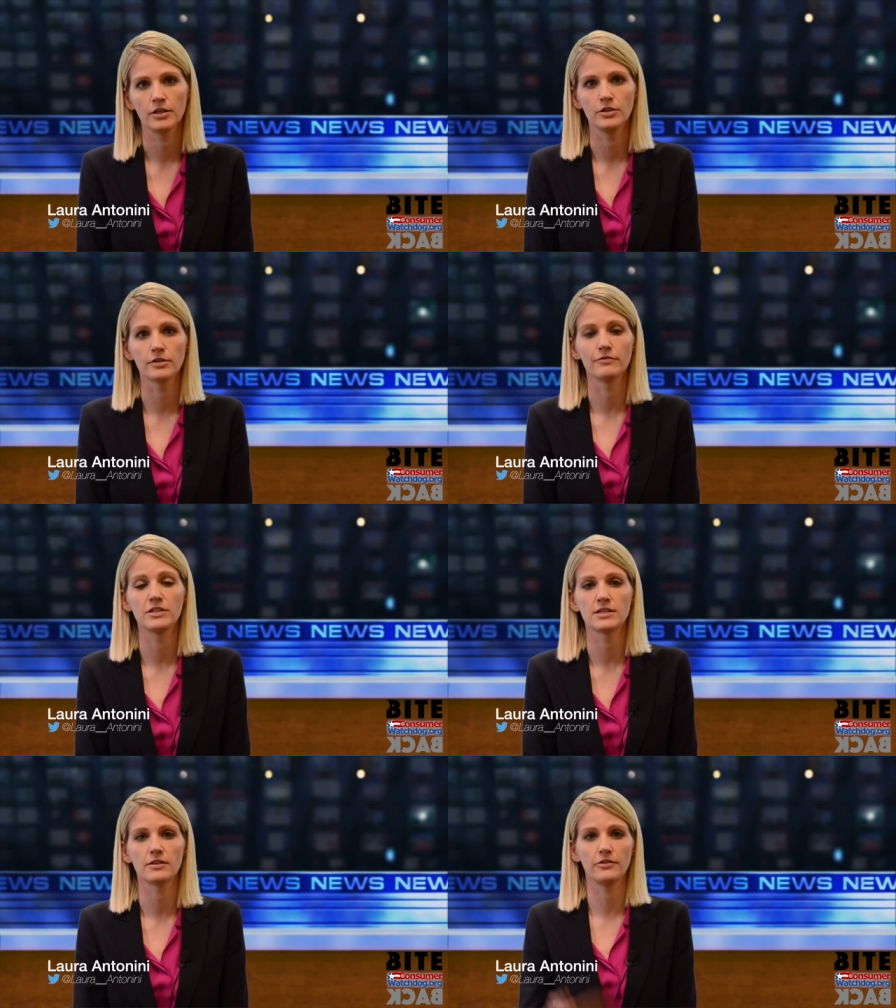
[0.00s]
You can
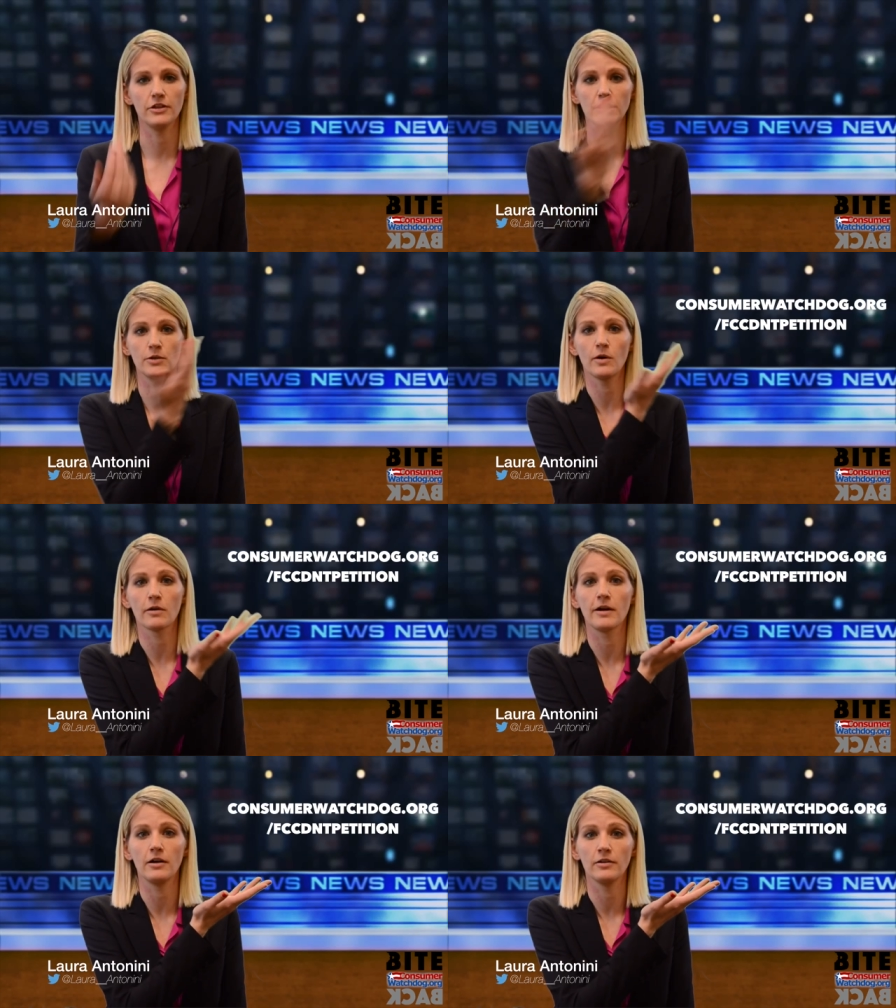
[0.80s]
visit the
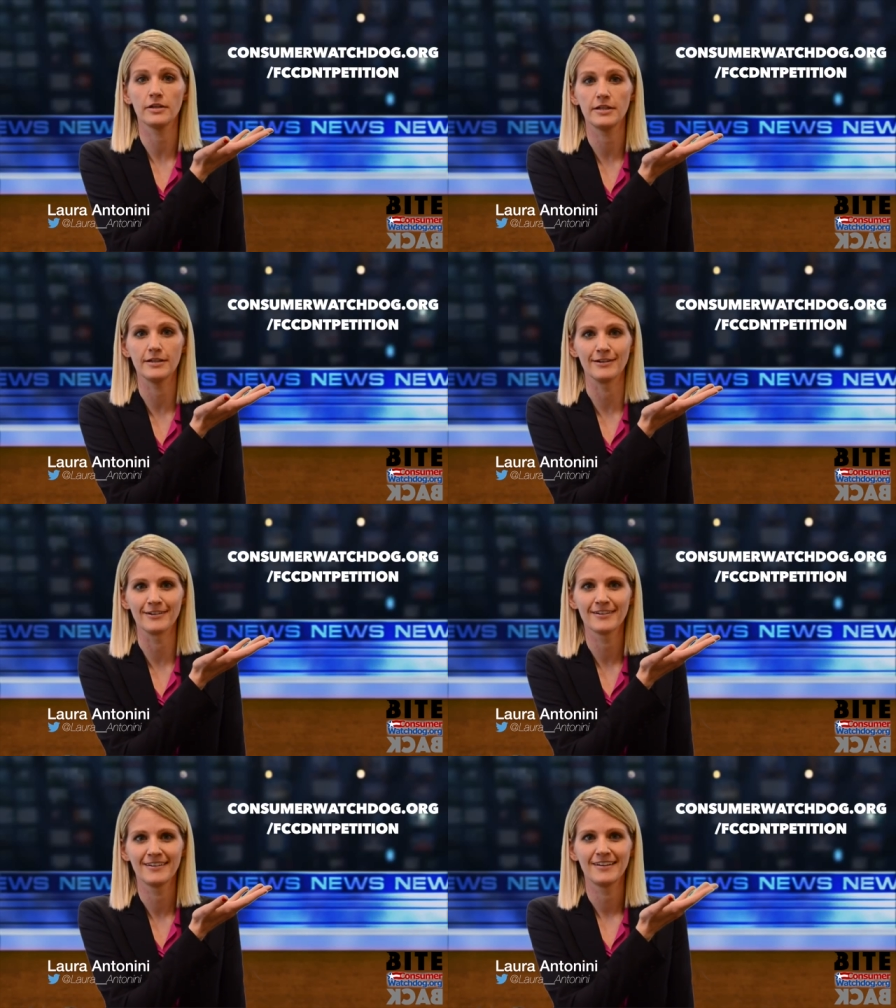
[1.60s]
URL
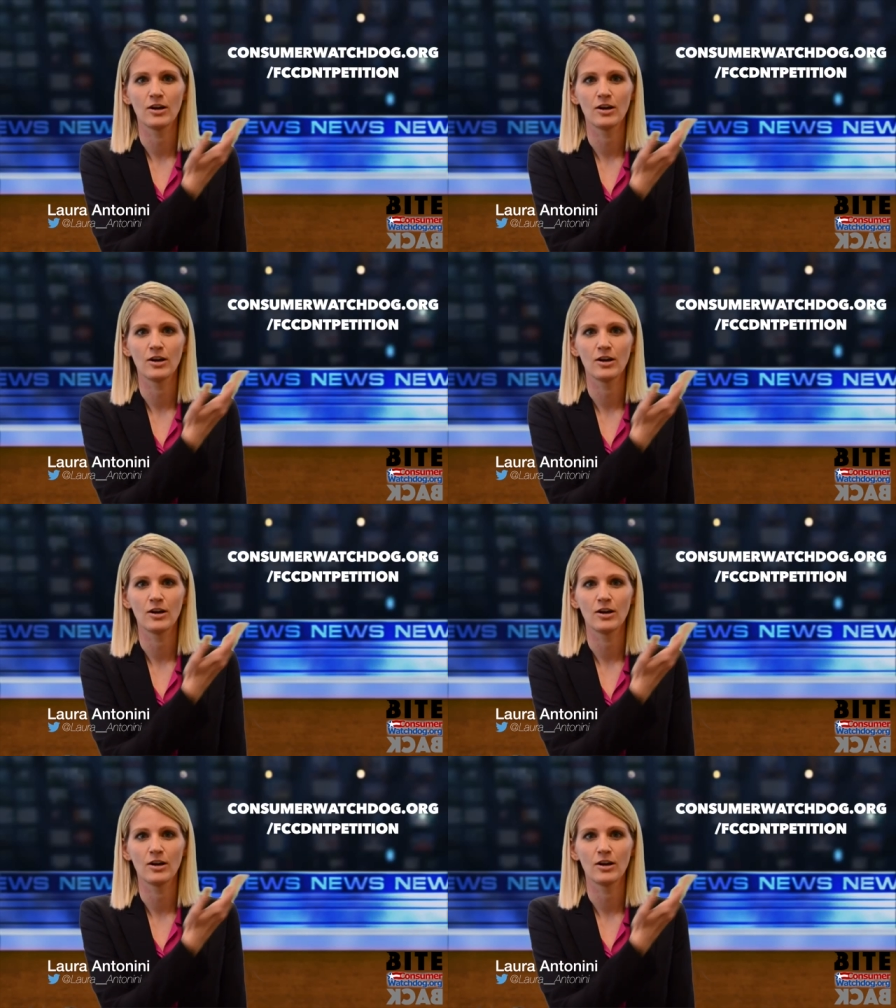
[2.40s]
here